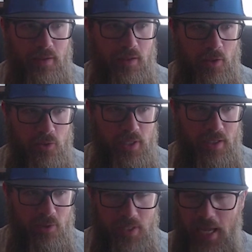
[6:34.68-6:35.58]

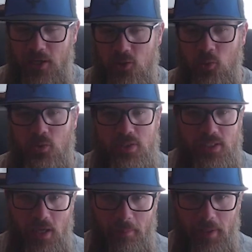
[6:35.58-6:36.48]
those added tools, the
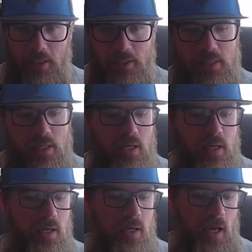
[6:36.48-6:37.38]
dumbbells,
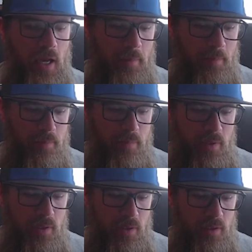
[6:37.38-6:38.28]
um,
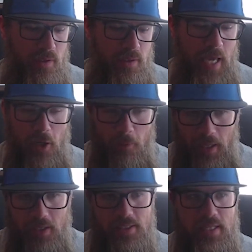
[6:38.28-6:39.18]

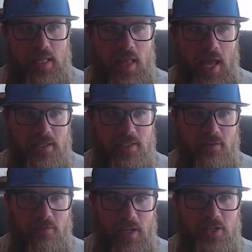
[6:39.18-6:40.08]
kettlebells, and then that
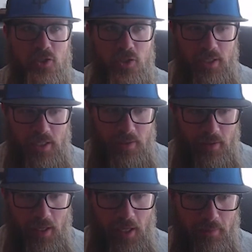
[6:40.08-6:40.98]
eventually
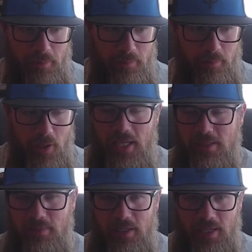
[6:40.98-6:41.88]

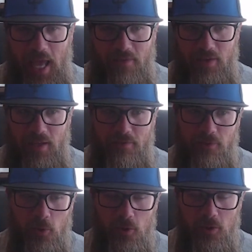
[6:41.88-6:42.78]
blossomed into having a
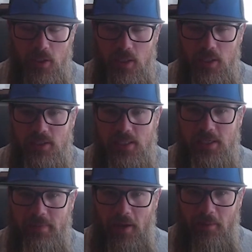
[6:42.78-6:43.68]
full
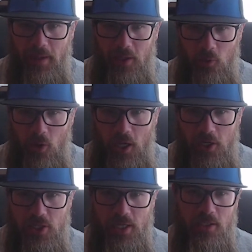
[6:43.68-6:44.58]
system out in my
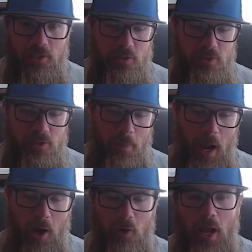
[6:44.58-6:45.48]
garage that includes, a
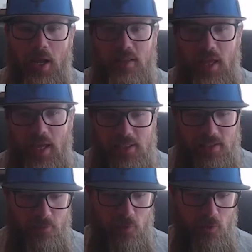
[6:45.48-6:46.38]
power rack that has
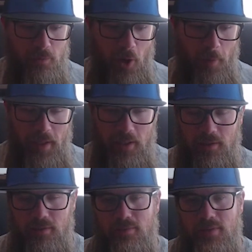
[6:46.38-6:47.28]
the full
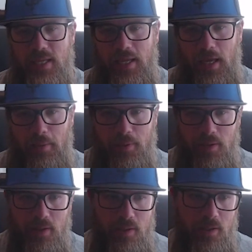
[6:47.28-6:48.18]
barbell setup.
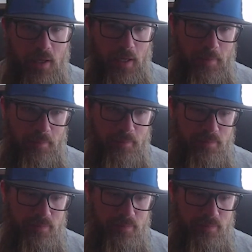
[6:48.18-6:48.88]
Um,